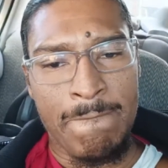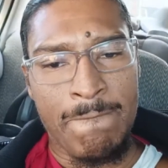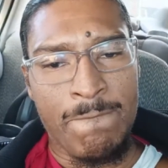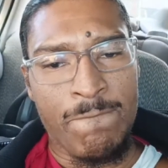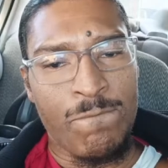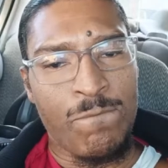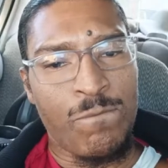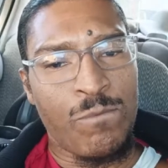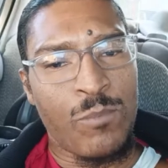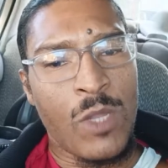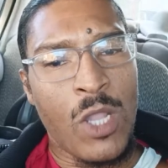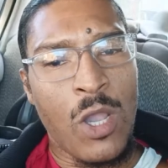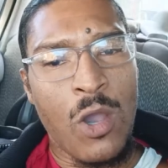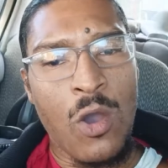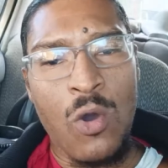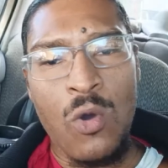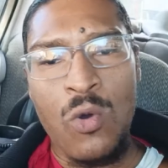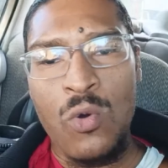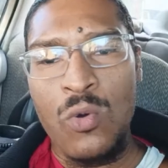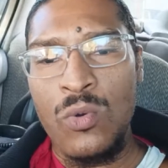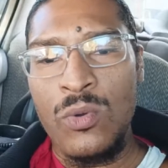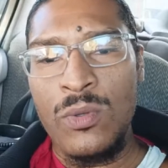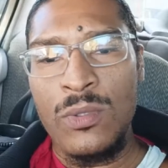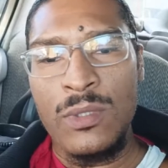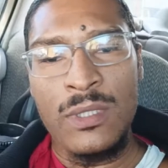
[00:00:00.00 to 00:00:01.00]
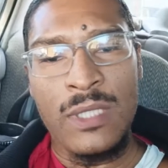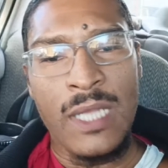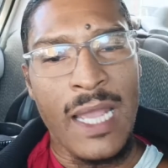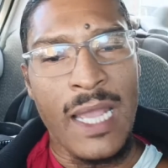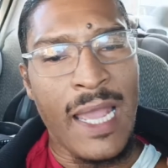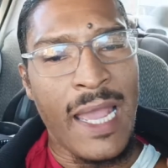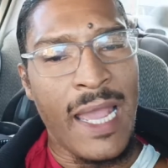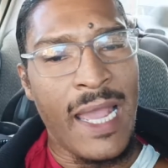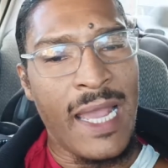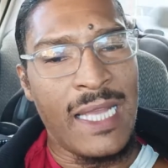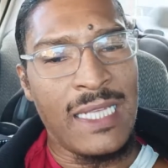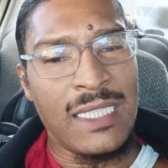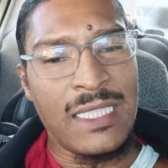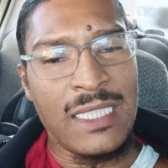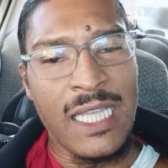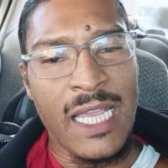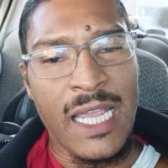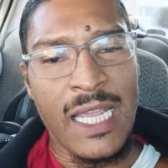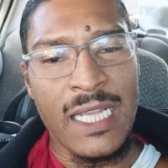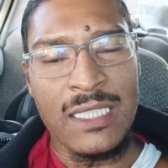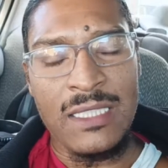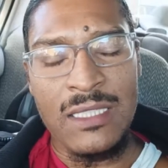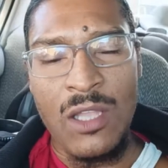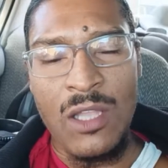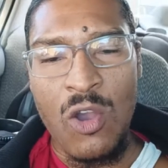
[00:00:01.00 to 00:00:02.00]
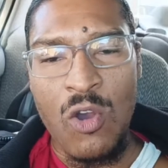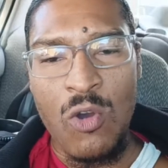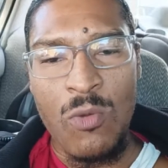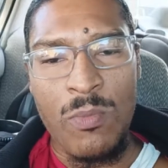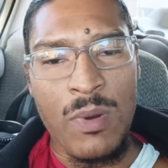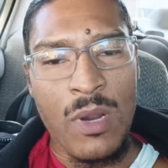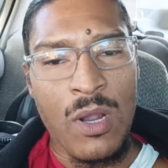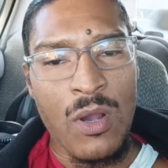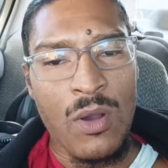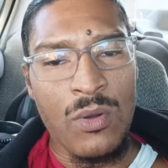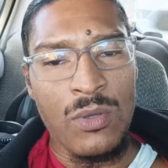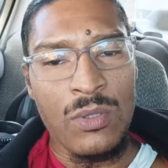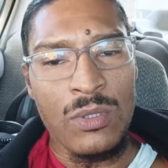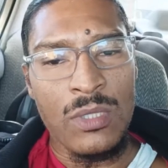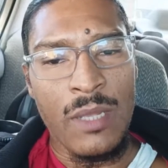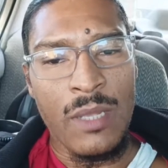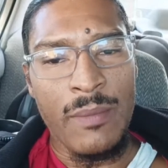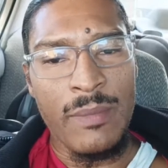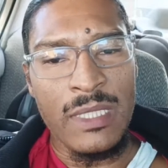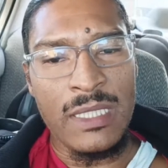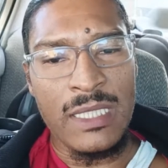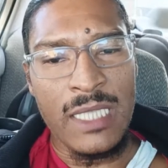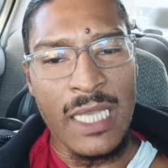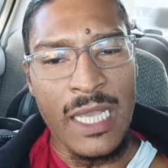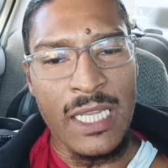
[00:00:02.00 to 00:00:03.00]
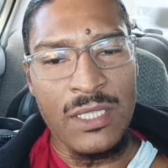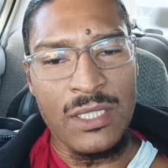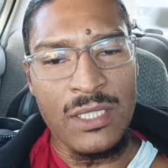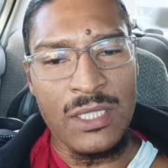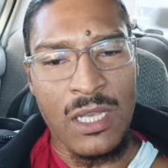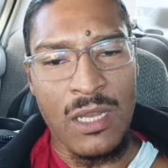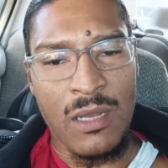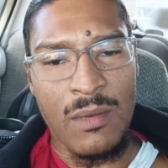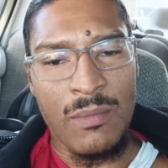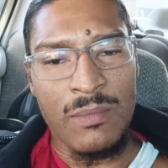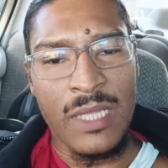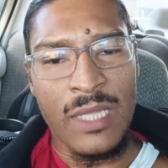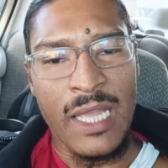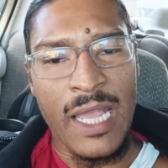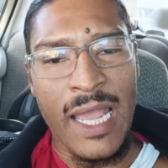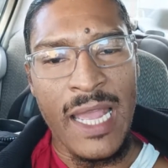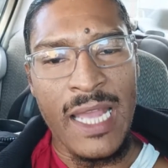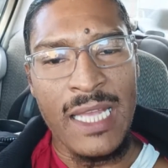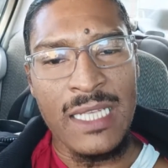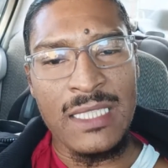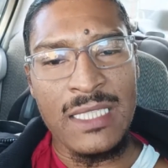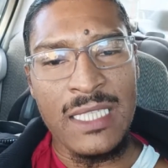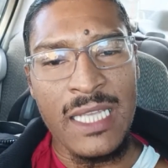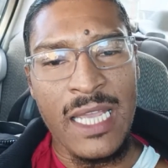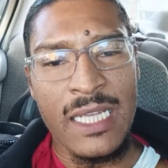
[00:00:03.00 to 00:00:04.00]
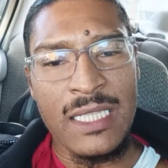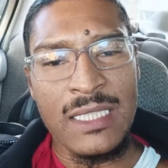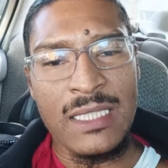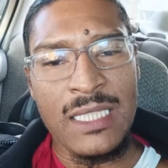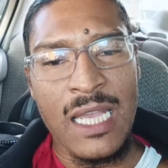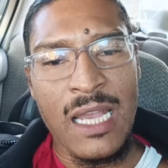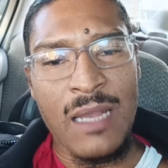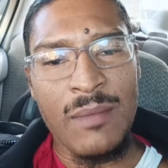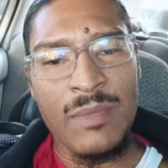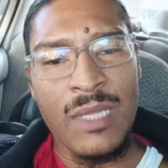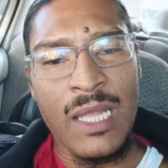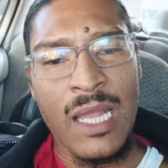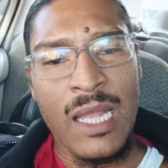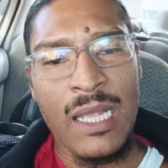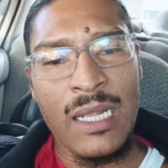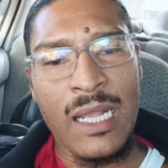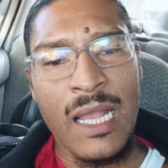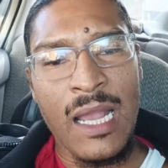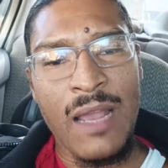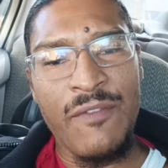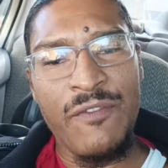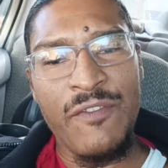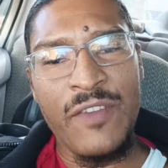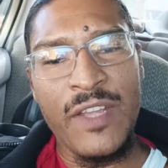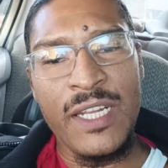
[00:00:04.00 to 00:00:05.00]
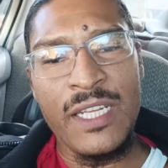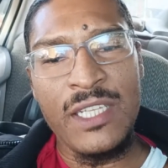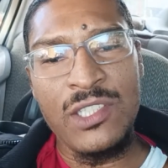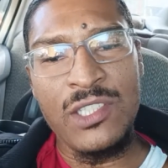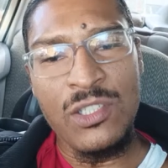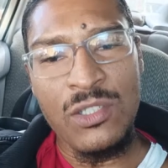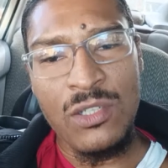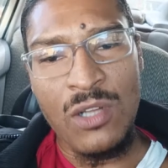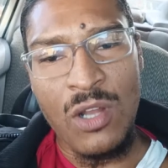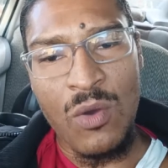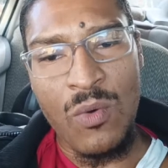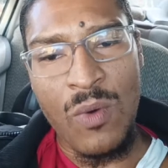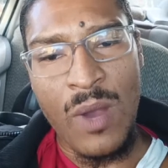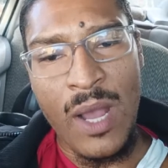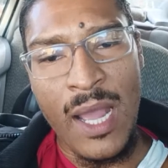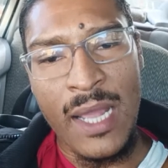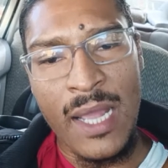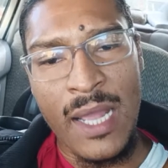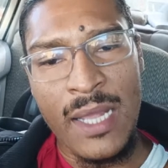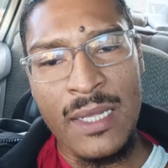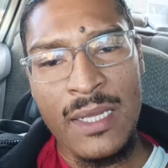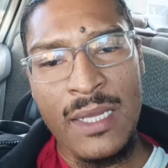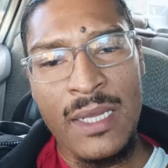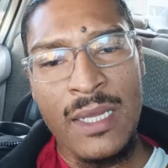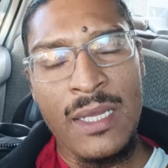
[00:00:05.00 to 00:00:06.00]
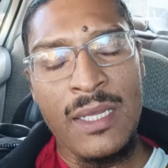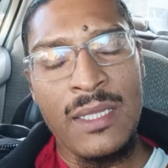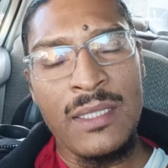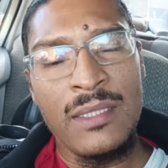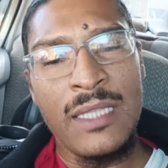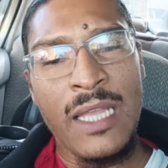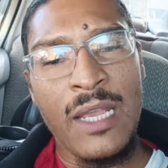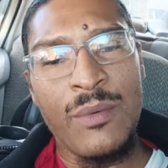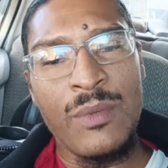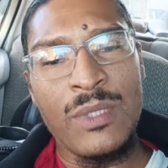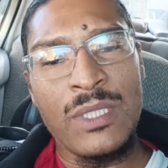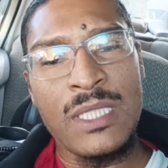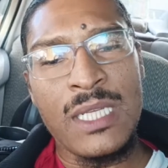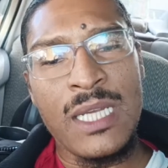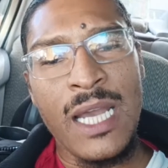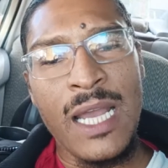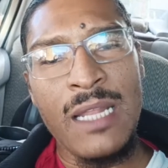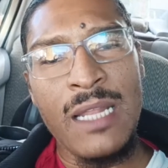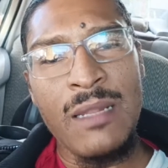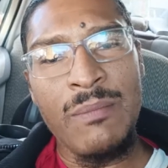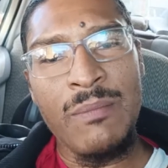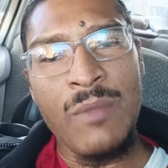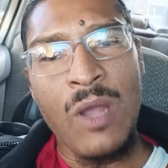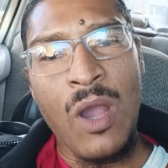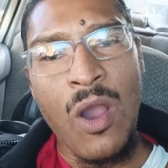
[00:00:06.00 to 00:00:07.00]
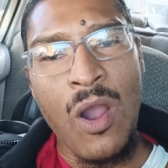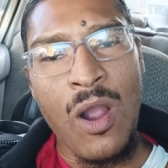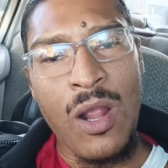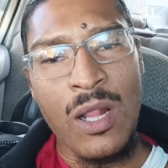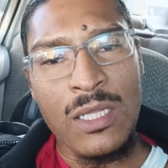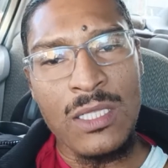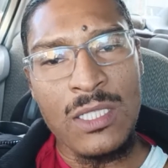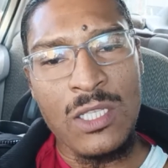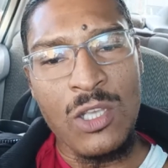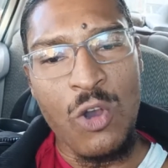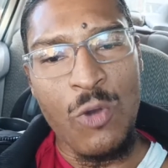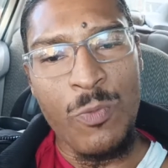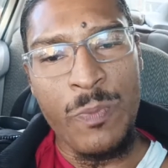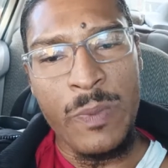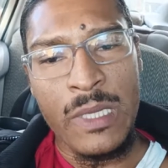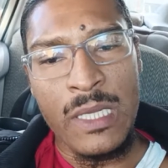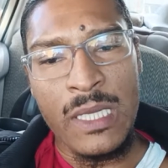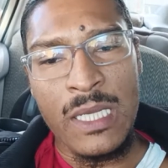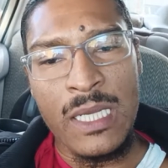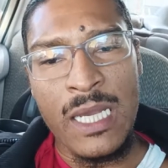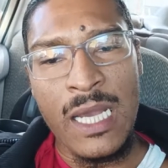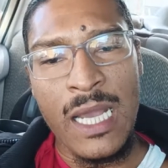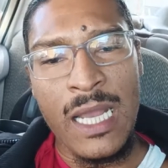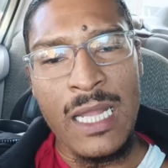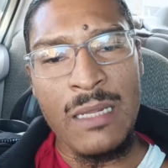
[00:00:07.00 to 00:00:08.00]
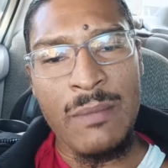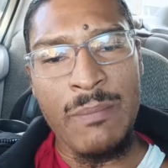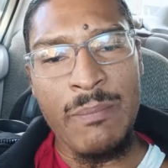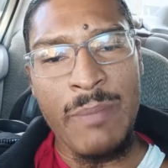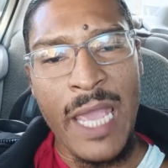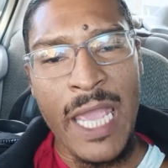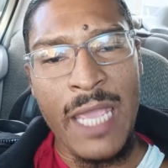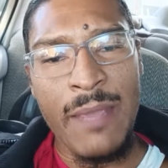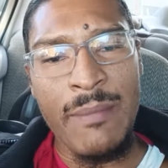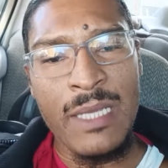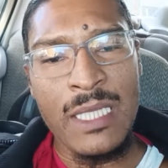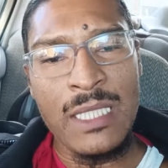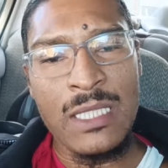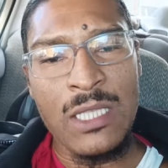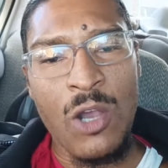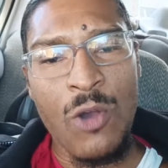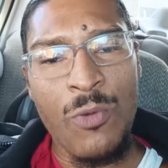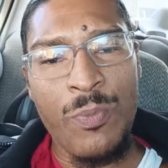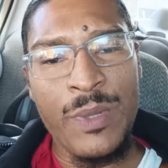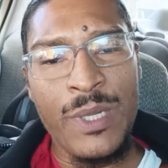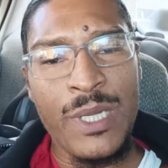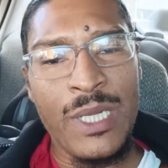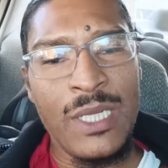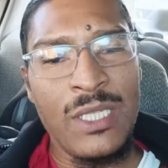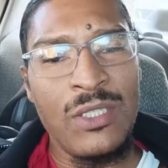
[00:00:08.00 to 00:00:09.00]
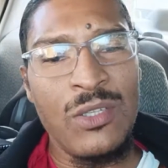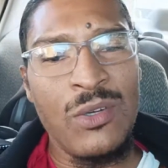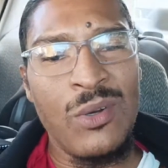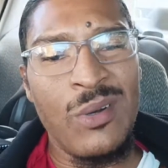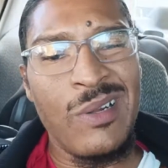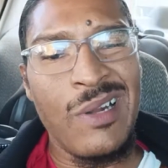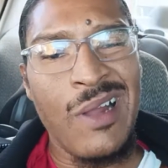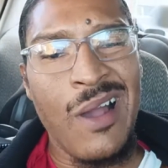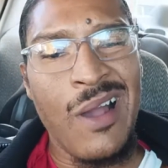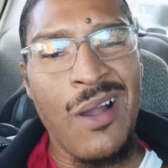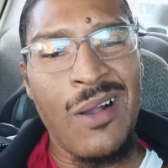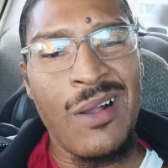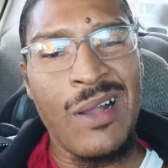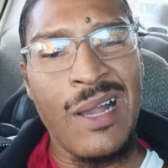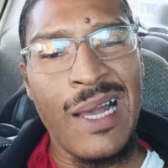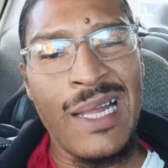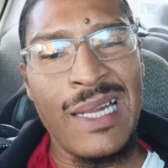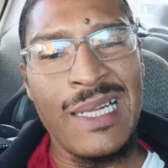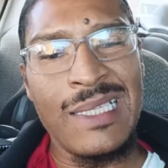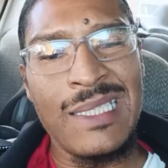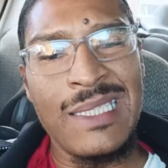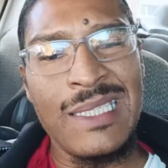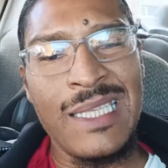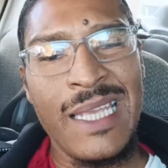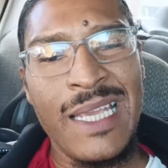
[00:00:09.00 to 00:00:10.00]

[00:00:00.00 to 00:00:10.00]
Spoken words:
No, the Aztecs, no, bro. Let me tell you something. The Aztecs timeline got finished. You know why? They was cutting hearts open and cutting babies open and doing all kind of sick,